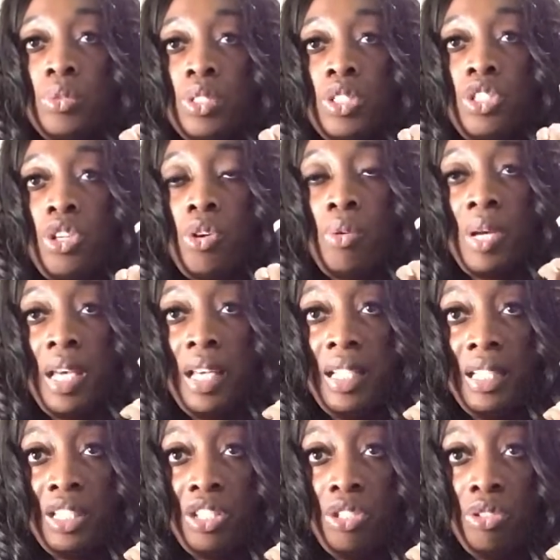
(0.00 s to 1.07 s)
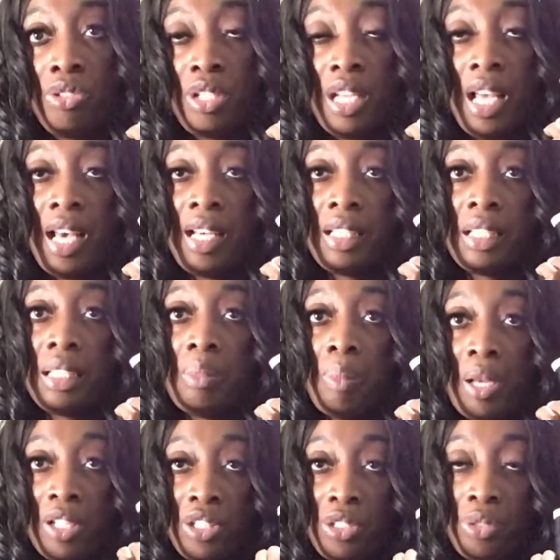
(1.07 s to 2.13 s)
Joann's usually has a
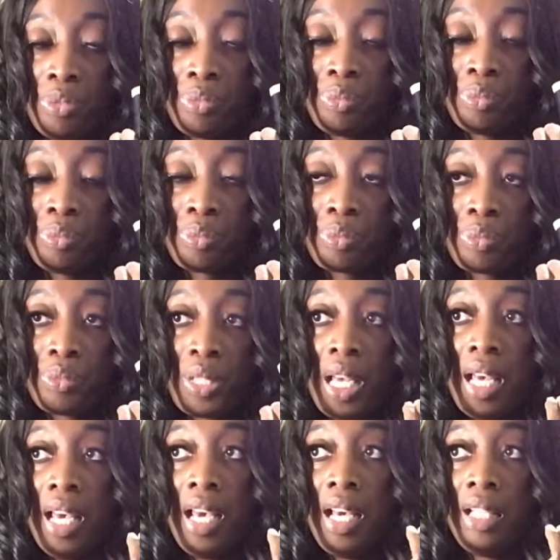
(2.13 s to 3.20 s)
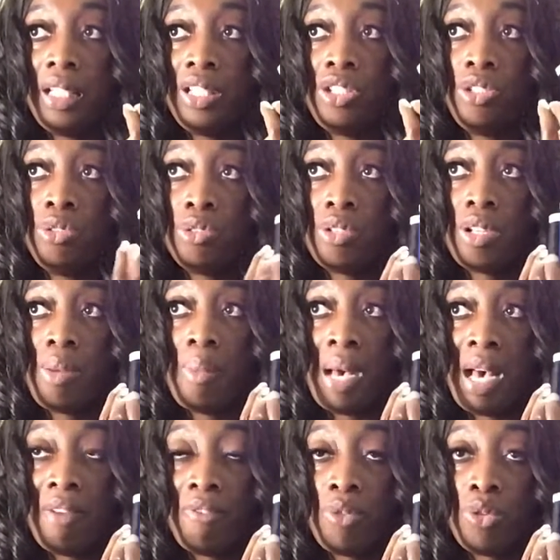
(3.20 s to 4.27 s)
special, and it's usually
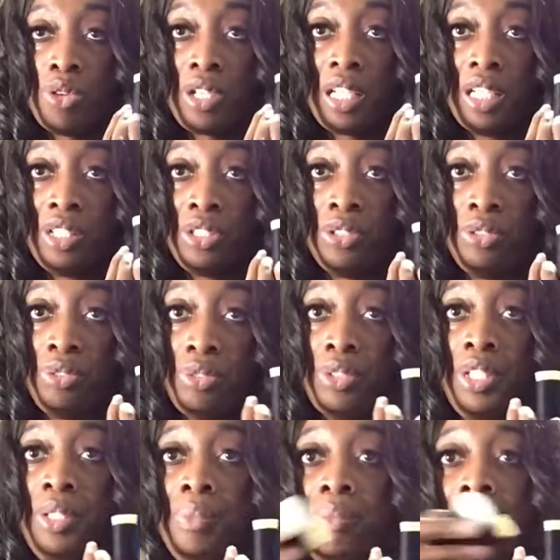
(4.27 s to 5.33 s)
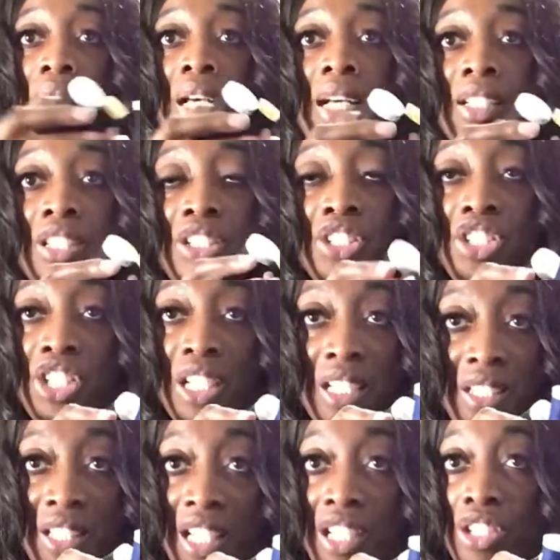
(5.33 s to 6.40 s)
buy 4 get 2 free. I
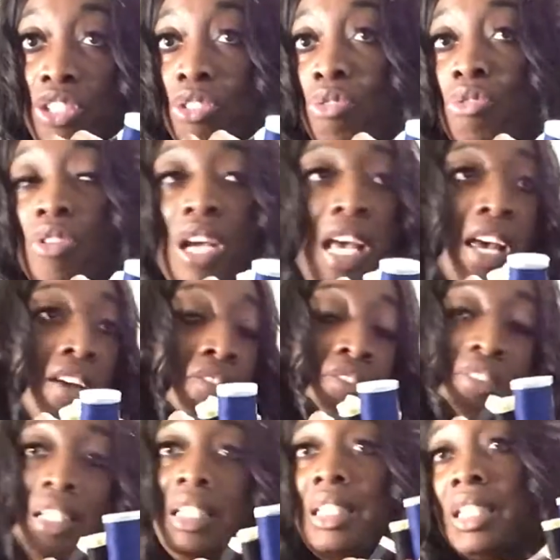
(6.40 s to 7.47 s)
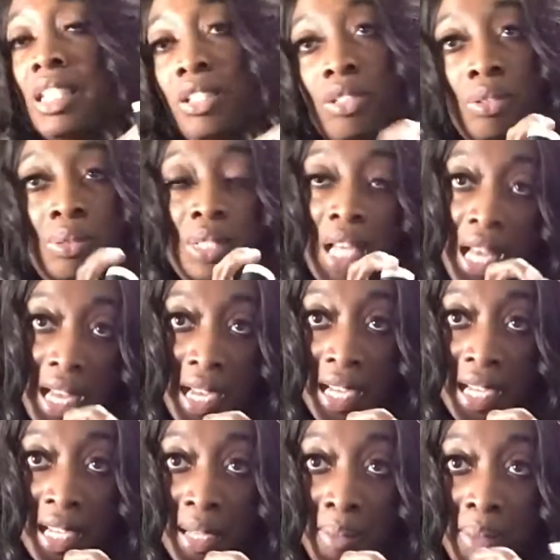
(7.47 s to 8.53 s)
suggest that you, every single
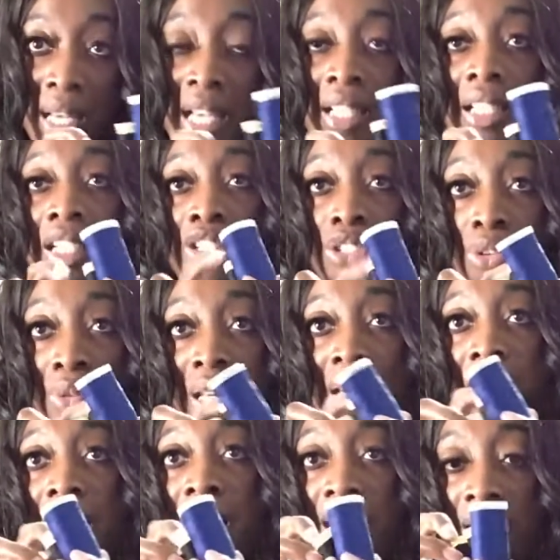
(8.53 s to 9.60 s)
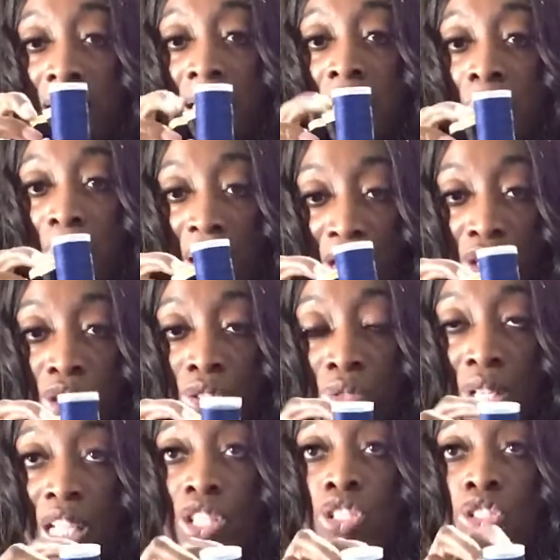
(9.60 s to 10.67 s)
time that Joann has this special,
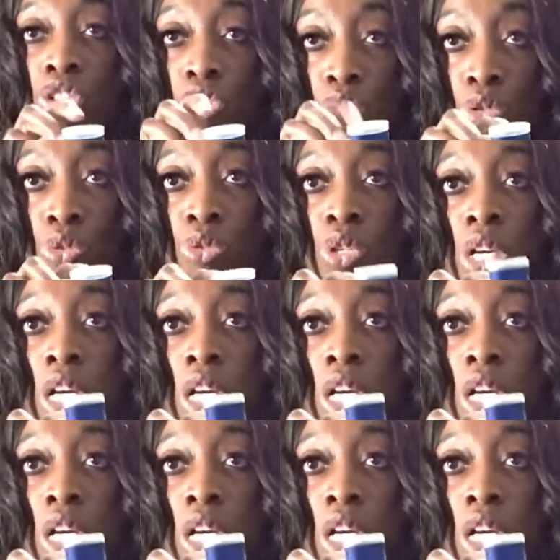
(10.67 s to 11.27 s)
that you